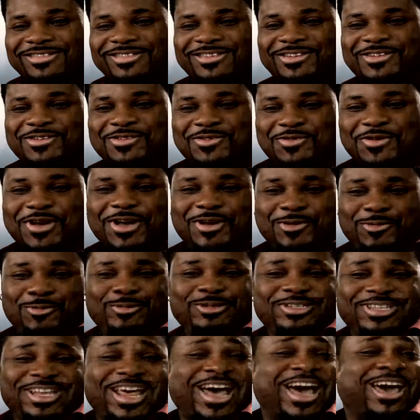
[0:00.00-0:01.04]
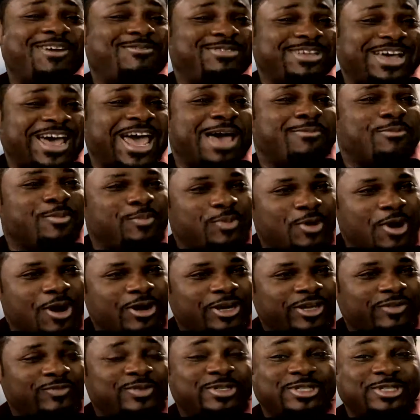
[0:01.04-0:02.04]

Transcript: you know, whose lives I am a part of,